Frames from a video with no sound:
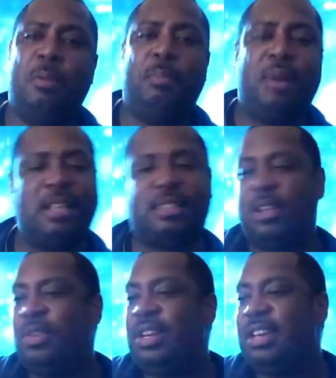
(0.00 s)
But
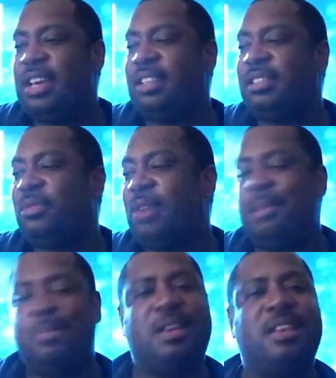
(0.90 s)
Sony does it
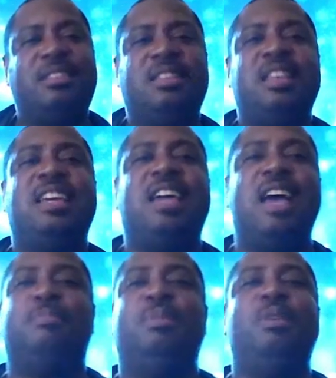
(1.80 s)
right because it
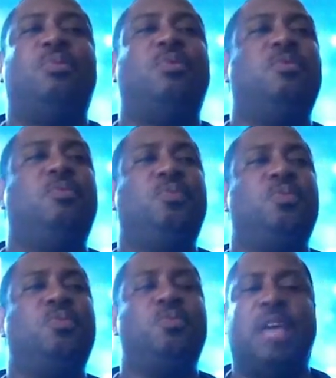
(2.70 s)
got people,
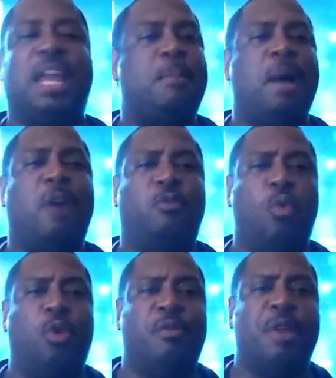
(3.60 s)
got their mouth
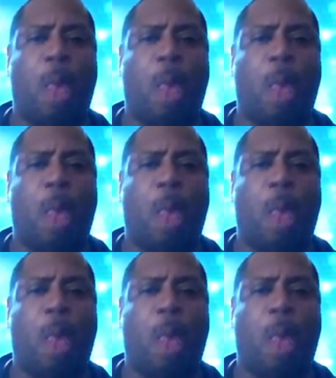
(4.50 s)
watering.